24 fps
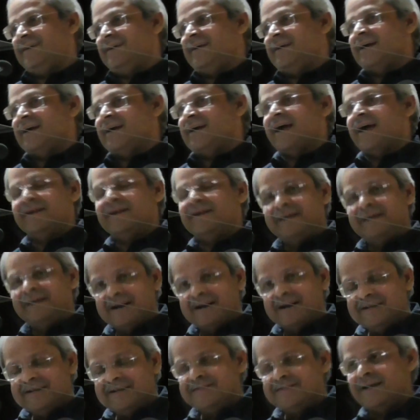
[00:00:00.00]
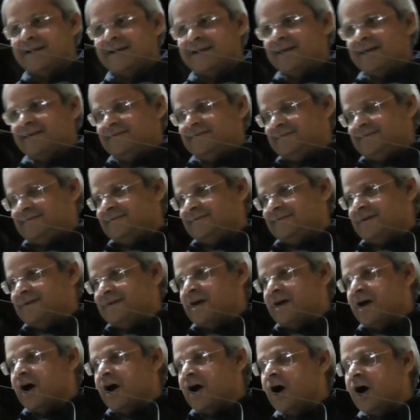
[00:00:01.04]
And he understands
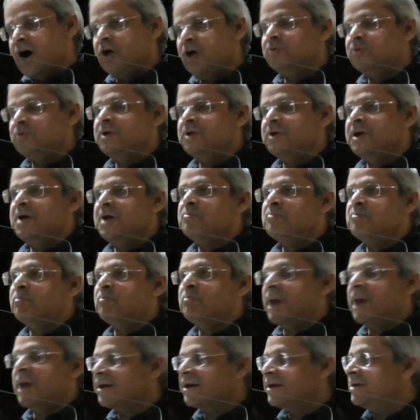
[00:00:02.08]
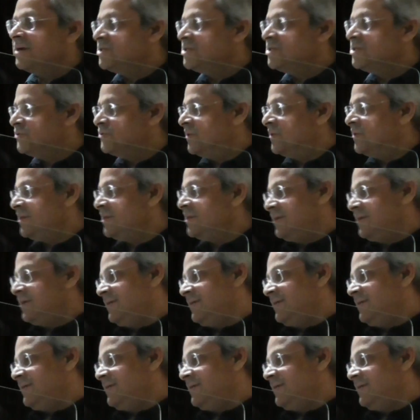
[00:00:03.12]
how markets work,